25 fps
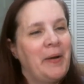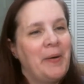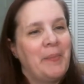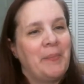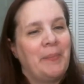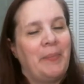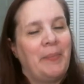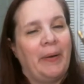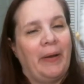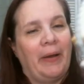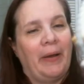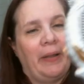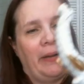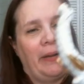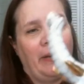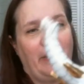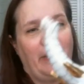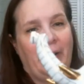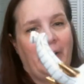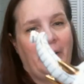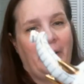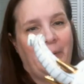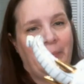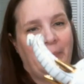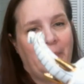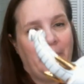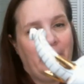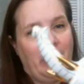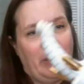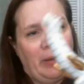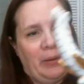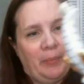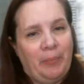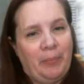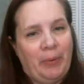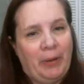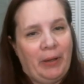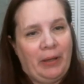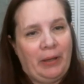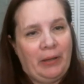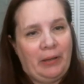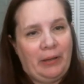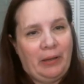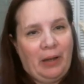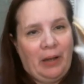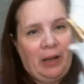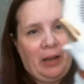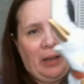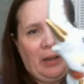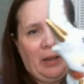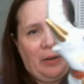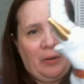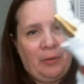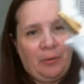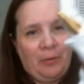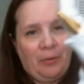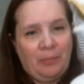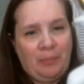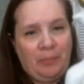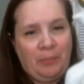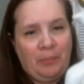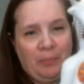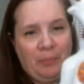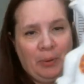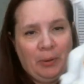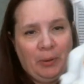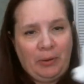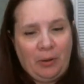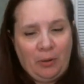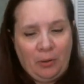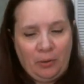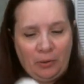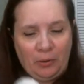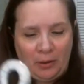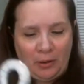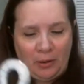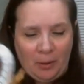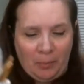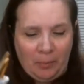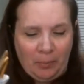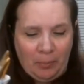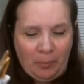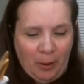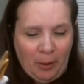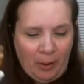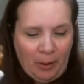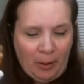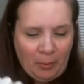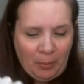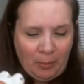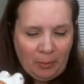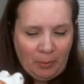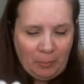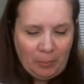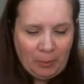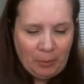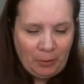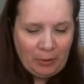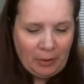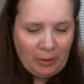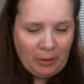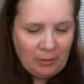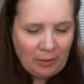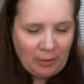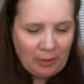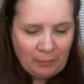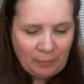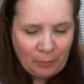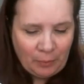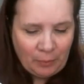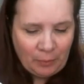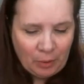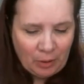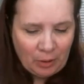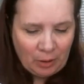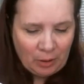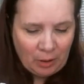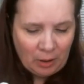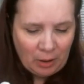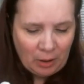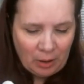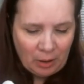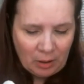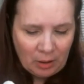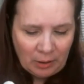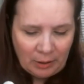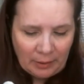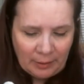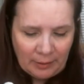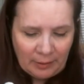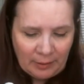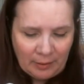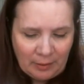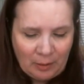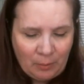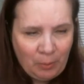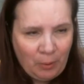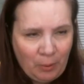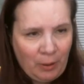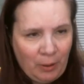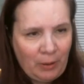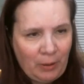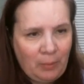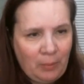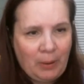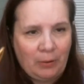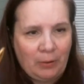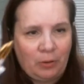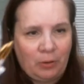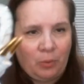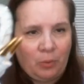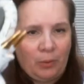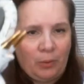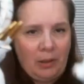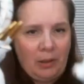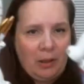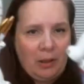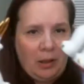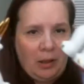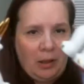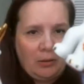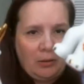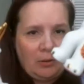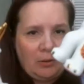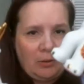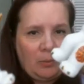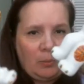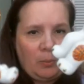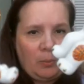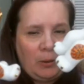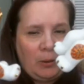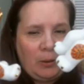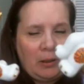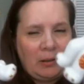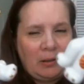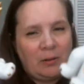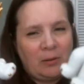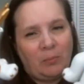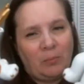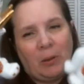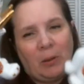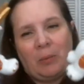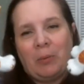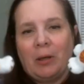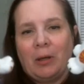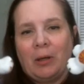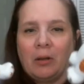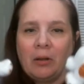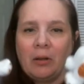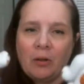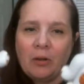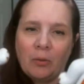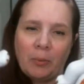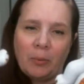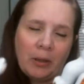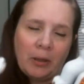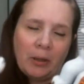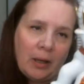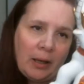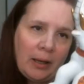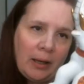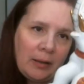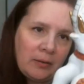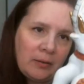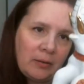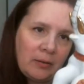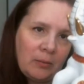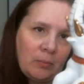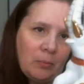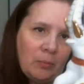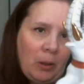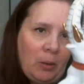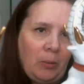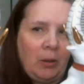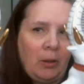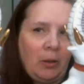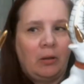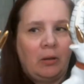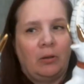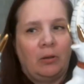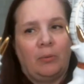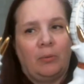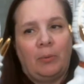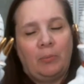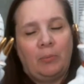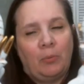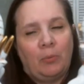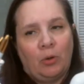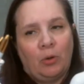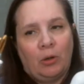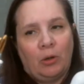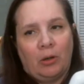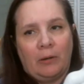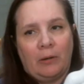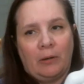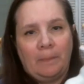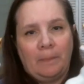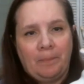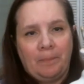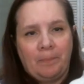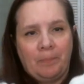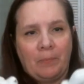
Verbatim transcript: But um, but I'll put those up. Probably put these up for let's see, probably about twenty dollars a piece, maybe a little bit less, maybe a little bit more.